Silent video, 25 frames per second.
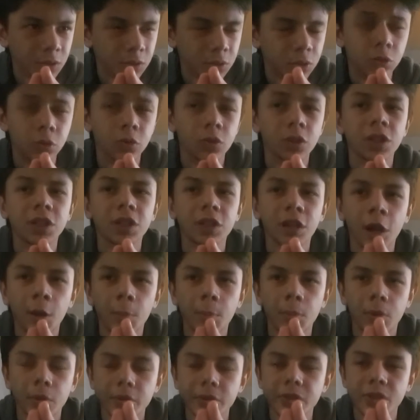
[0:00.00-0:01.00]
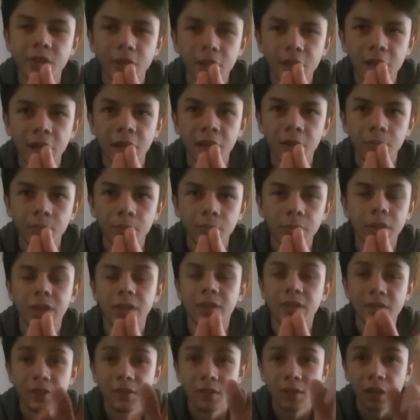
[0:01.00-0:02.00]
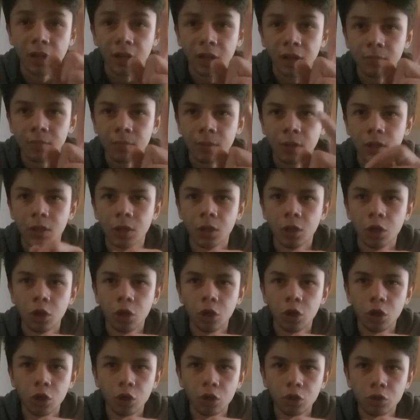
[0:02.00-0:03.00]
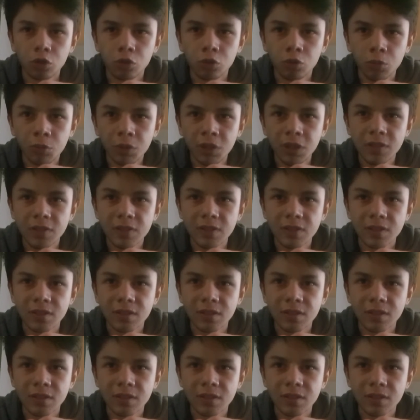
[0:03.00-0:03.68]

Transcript: to do the entire process again, but this time doing